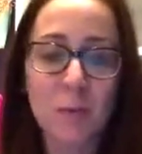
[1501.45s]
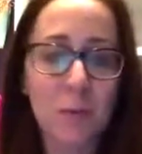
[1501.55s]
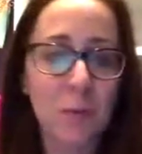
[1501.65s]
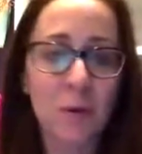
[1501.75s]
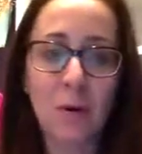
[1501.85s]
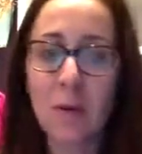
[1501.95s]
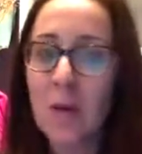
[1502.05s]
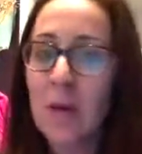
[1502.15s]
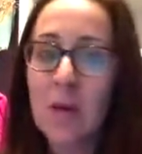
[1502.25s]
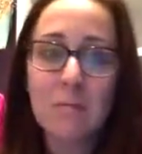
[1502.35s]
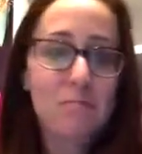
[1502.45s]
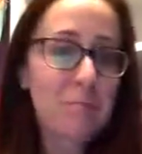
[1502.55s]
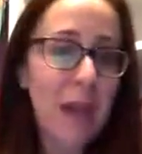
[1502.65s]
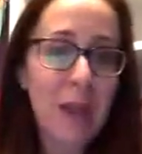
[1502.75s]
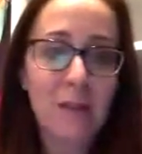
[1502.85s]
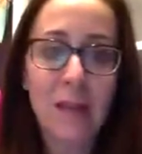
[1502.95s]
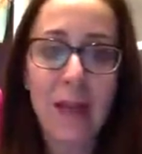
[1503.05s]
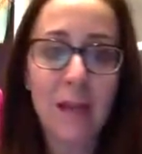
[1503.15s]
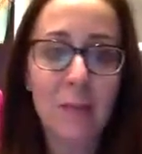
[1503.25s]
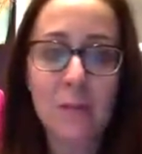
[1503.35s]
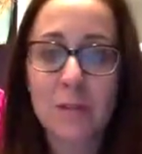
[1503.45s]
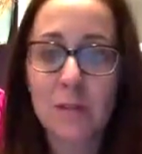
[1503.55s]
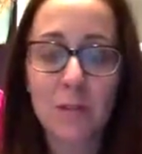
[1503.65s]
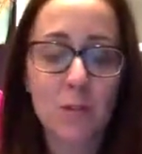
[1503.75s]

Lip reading: people act like animals and do